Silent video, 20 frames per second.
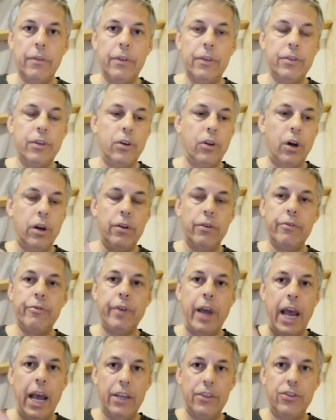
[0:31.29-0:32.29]
There's a lot of
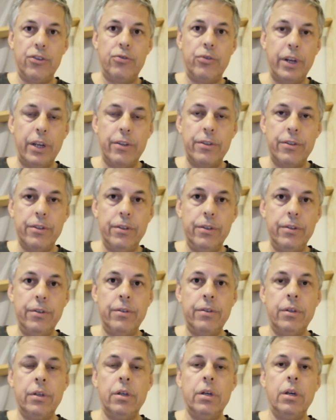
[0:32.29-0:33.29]

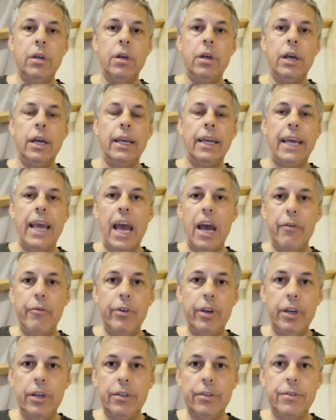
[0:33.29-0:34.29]
asterisks,
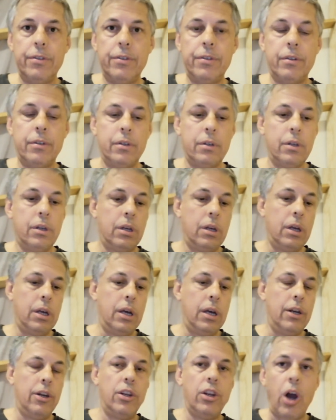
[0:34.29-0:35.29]
caveats,
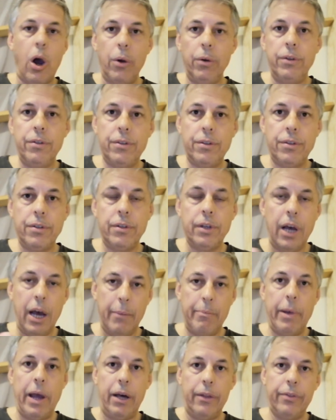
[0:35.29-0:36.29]
notes
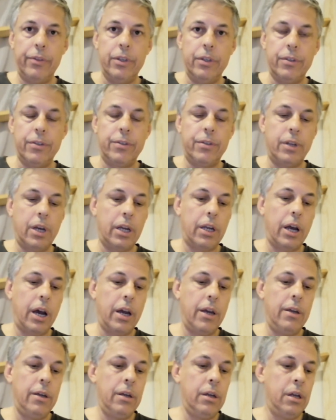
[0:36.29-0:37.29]
about this,
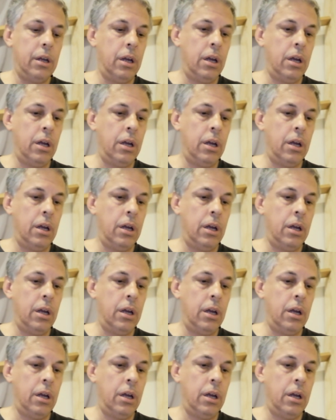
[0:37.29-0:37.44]
okay?